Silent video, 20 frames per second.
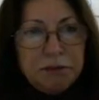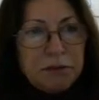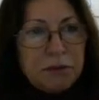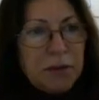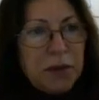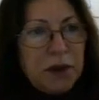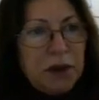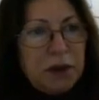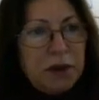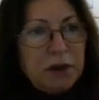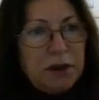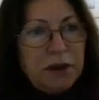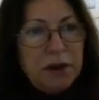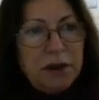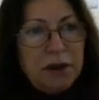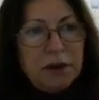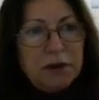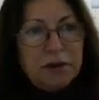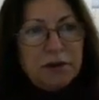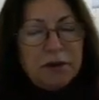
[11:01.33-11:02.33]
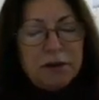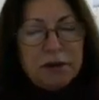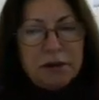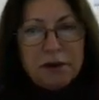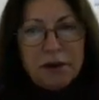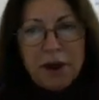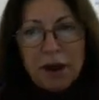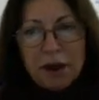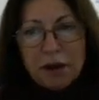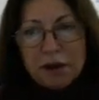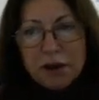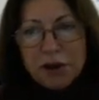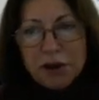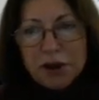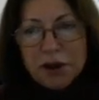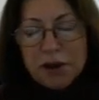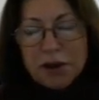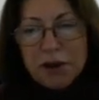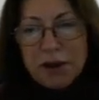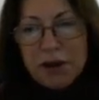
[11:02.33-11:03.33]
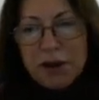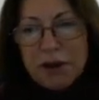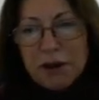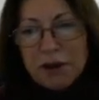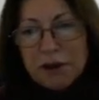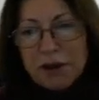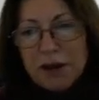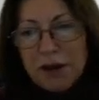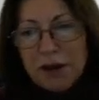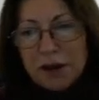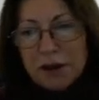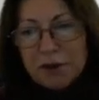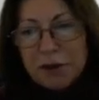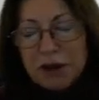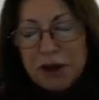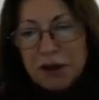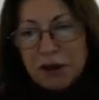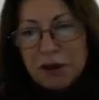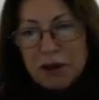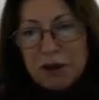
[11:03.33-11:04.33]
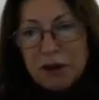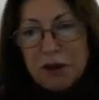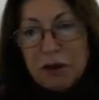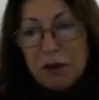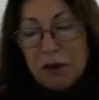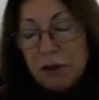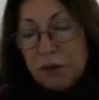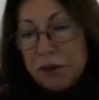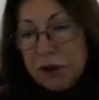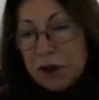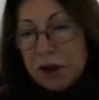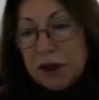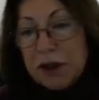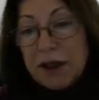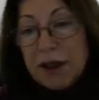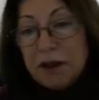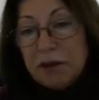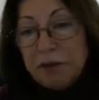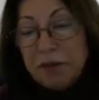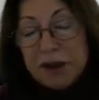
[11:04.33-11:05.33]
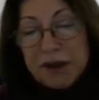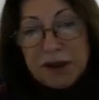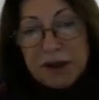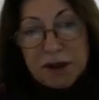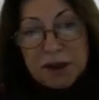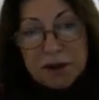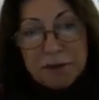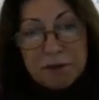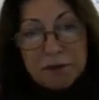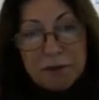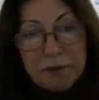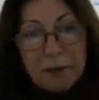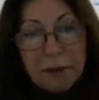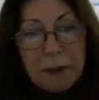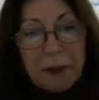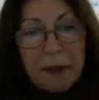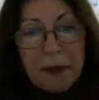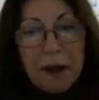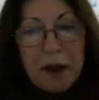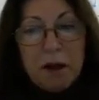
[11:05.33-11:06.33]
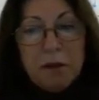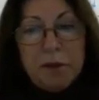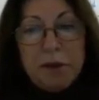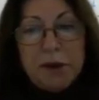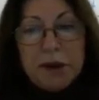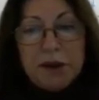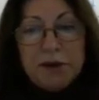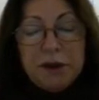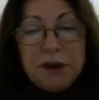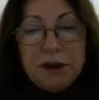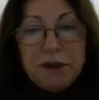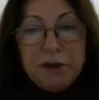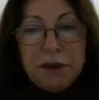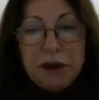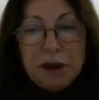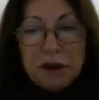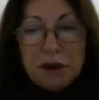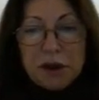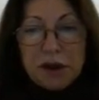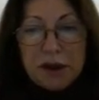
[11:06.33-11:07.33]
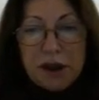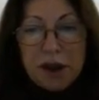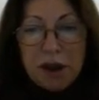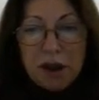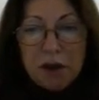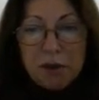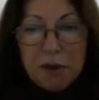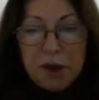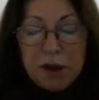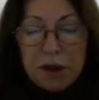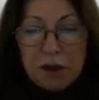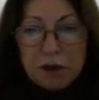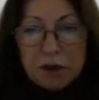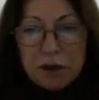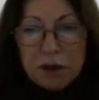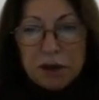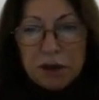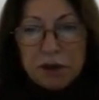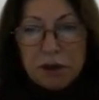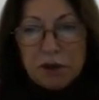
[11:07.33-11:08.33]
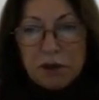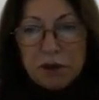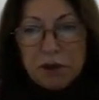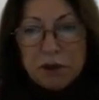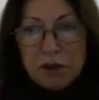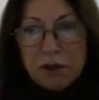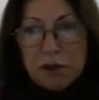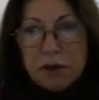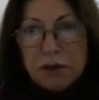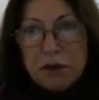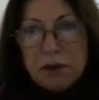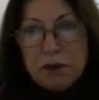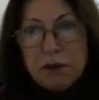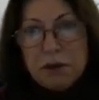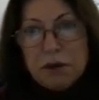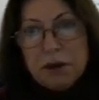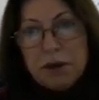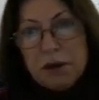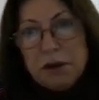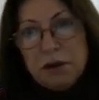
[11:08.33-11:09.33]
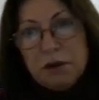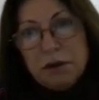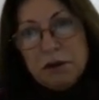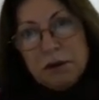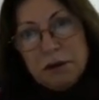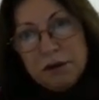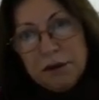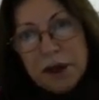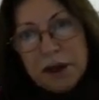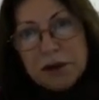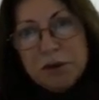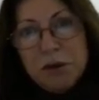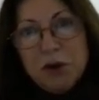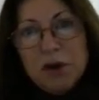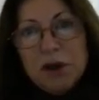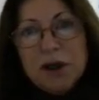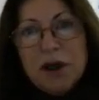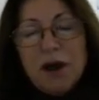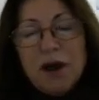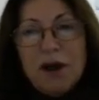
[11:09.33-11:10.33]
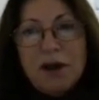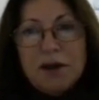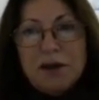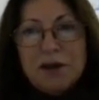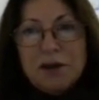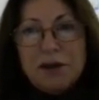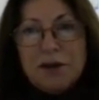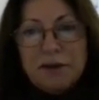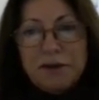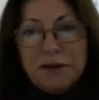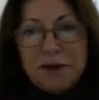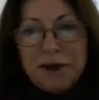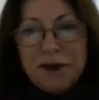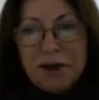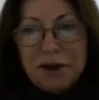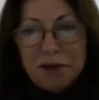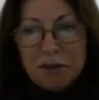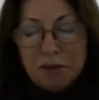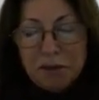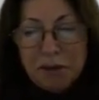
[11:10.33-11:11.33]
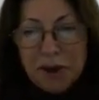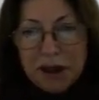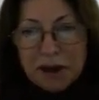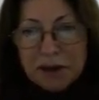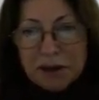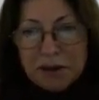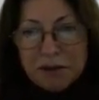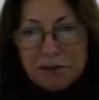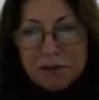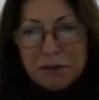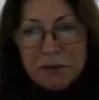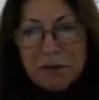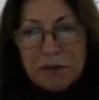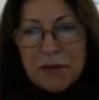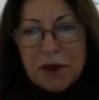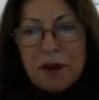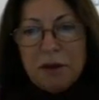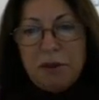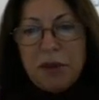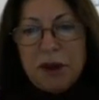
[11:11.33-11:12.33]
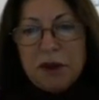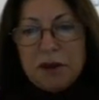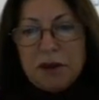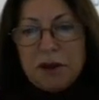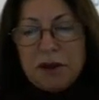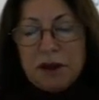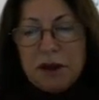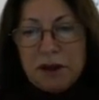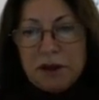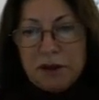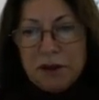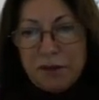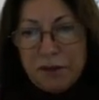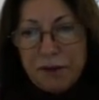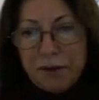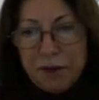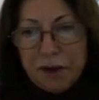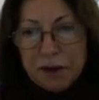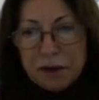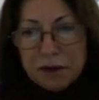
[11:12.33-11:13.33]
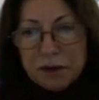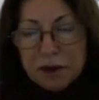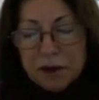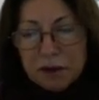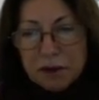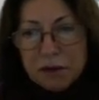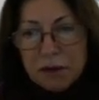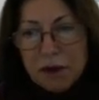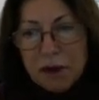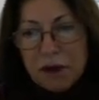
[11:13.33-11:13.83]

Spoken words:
the energy this material object can possess. But when we say about one more kind of the matter, about the field,